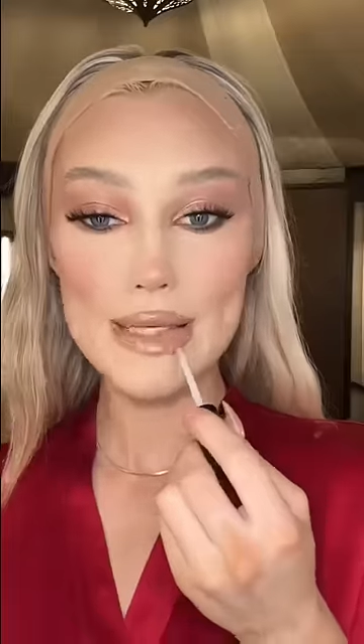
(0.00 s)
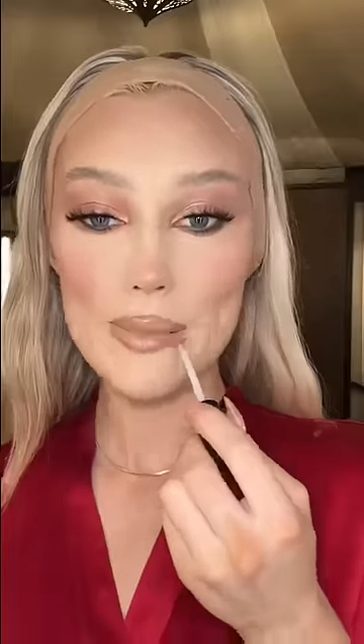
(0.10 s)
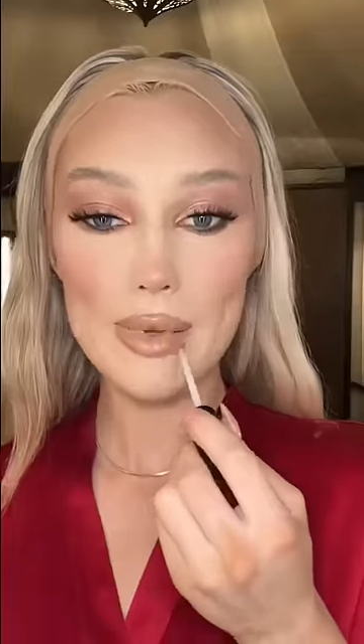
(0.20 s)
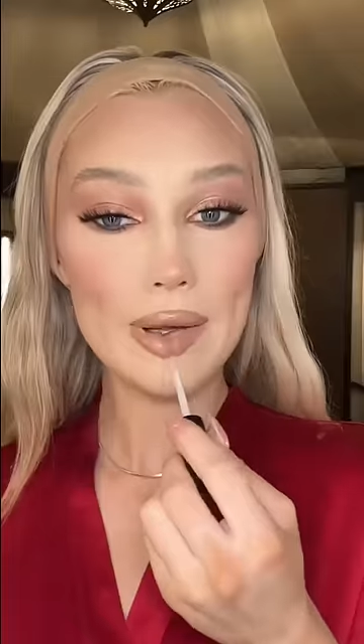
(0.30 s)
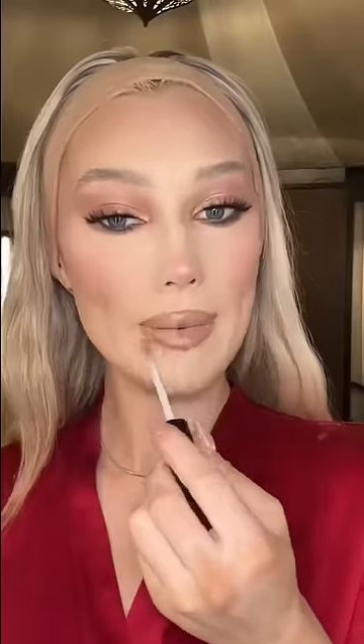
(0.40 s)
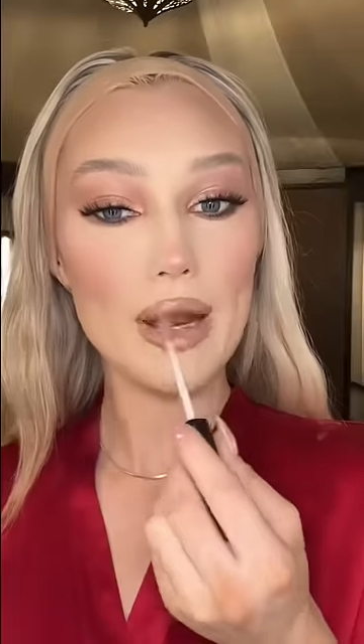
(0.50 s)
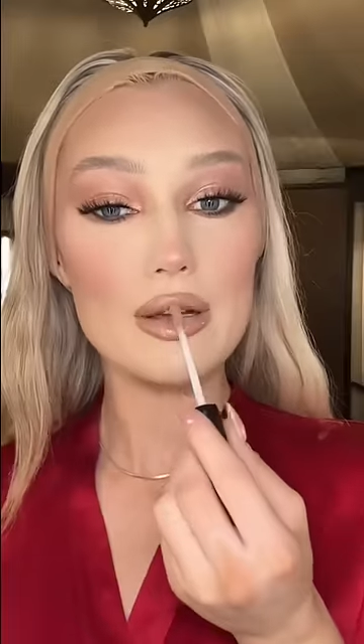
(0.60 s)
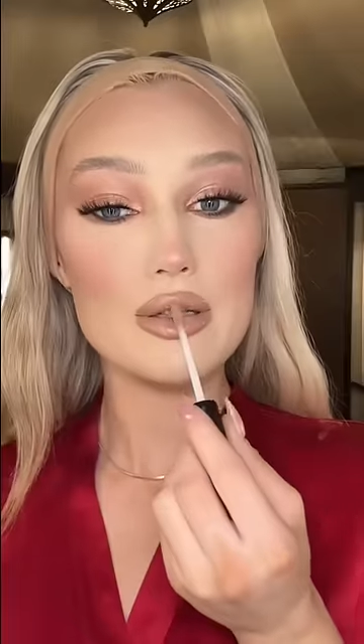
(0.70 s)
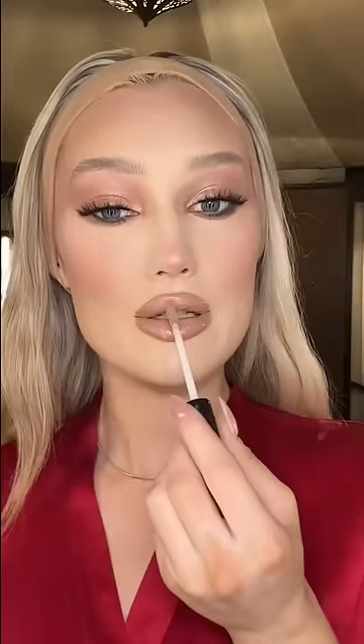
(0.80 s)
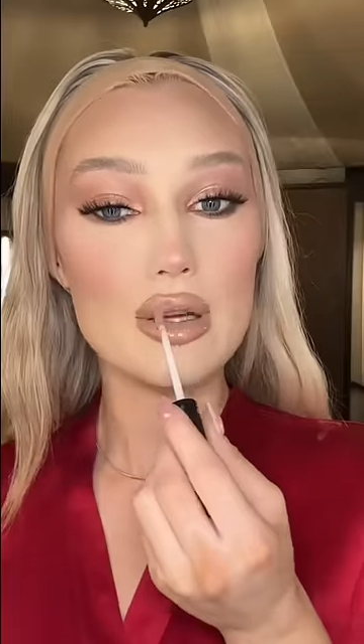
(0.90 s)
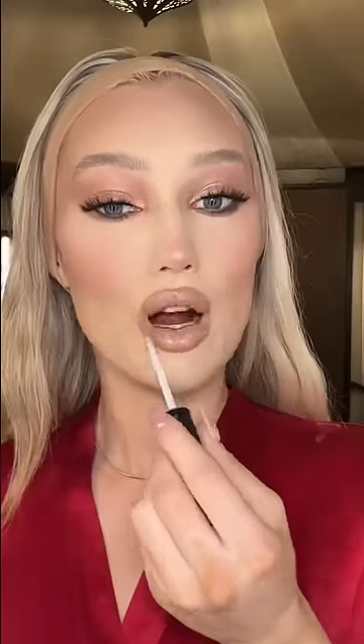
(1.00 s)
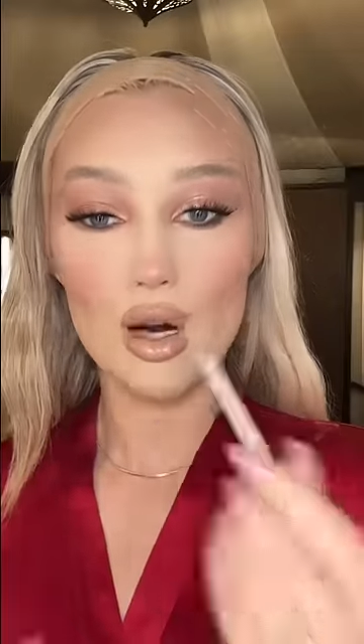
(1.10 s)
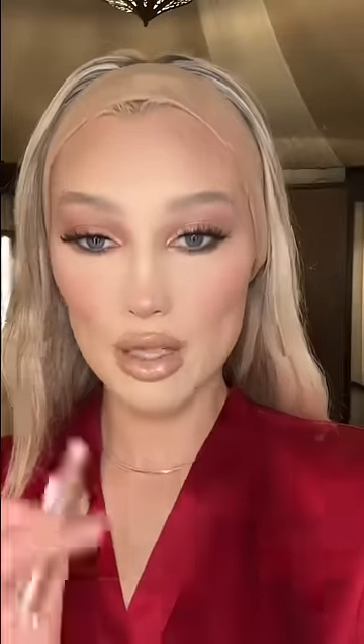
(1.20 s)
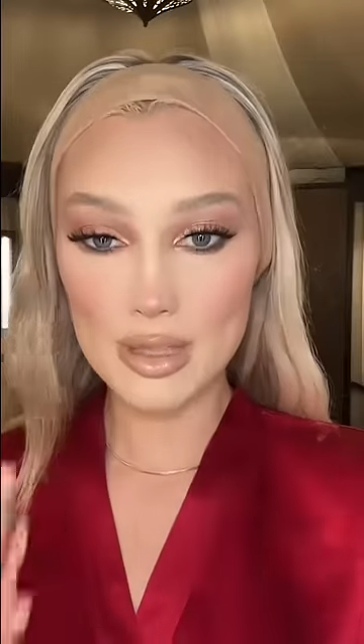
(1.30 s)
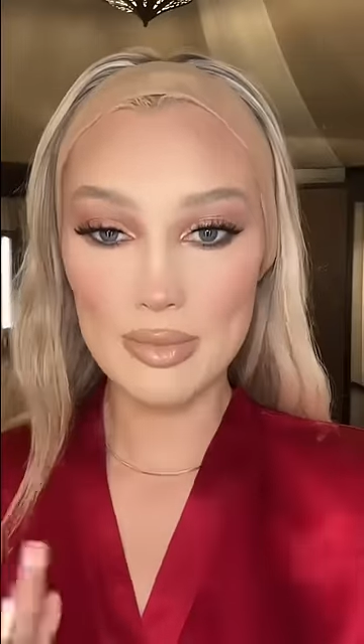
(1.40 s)
Something about it just
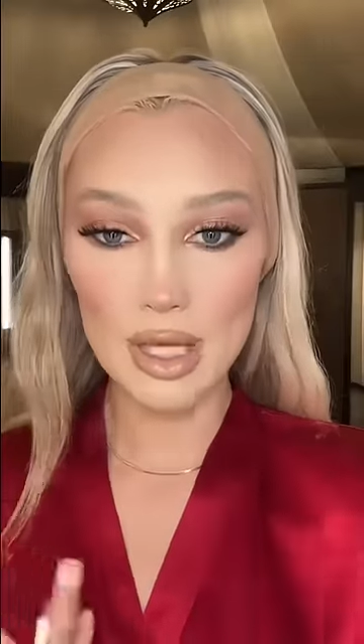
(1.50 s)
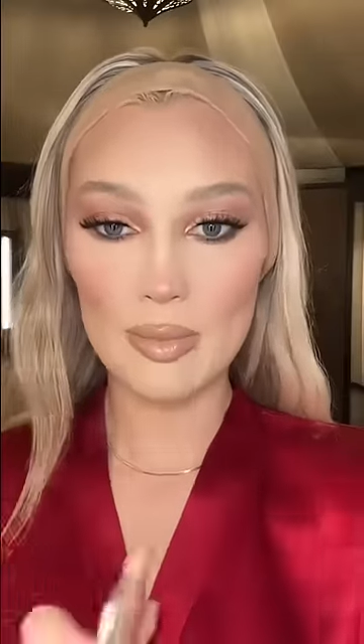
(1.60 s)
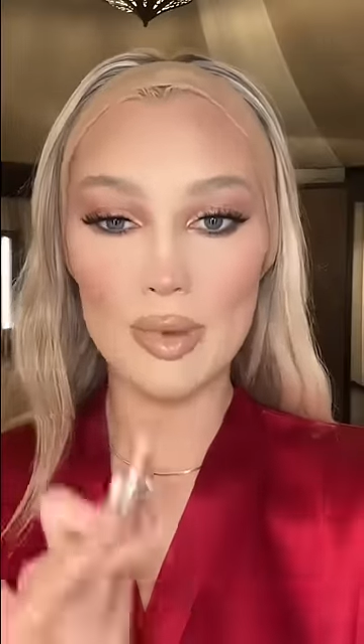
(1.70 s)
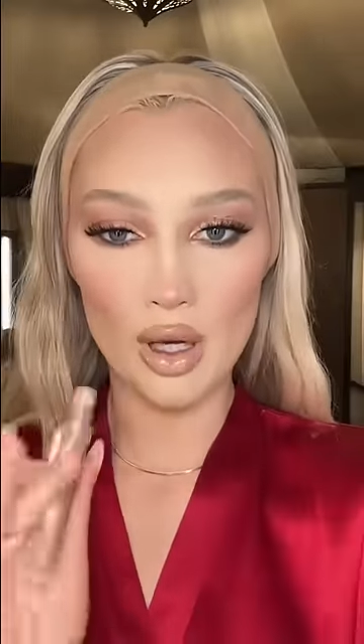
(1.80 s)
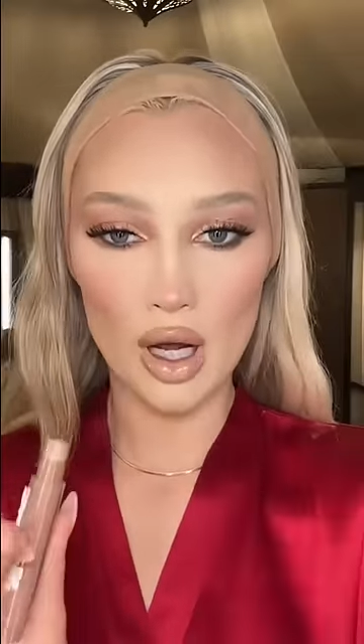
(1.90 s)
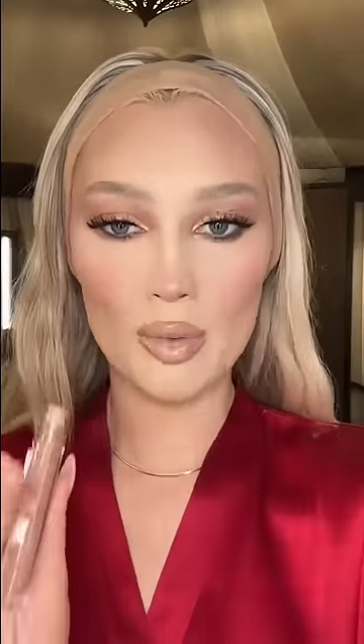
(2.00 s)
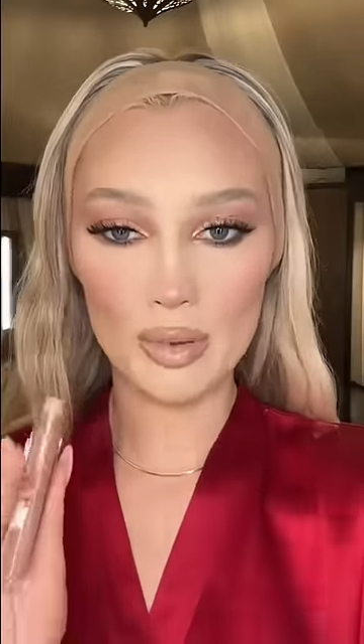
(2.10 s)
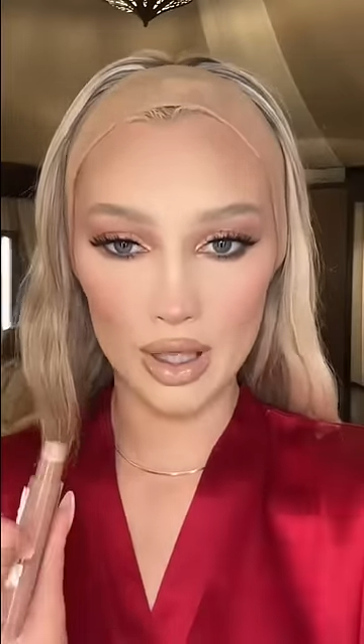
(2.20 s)
irks me beyond